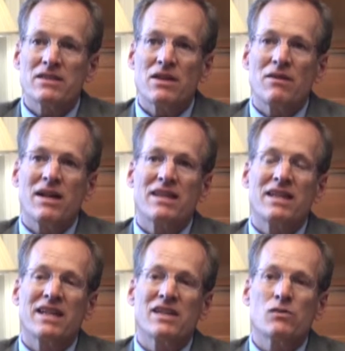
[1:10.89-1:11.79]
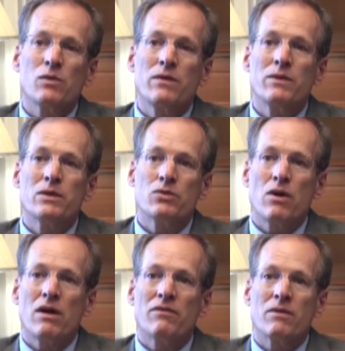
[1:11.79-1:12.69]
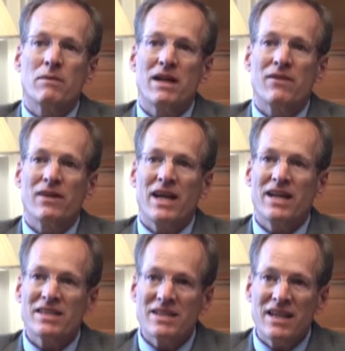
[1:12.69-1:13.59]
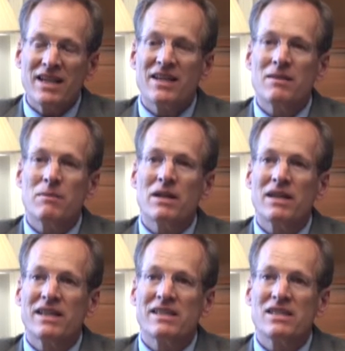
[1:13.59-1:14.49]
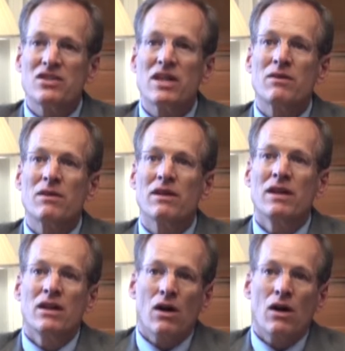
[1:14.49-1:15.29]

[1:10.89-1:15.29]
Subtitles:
So I think as we withdraw from Afghanistan and the Middle East in general,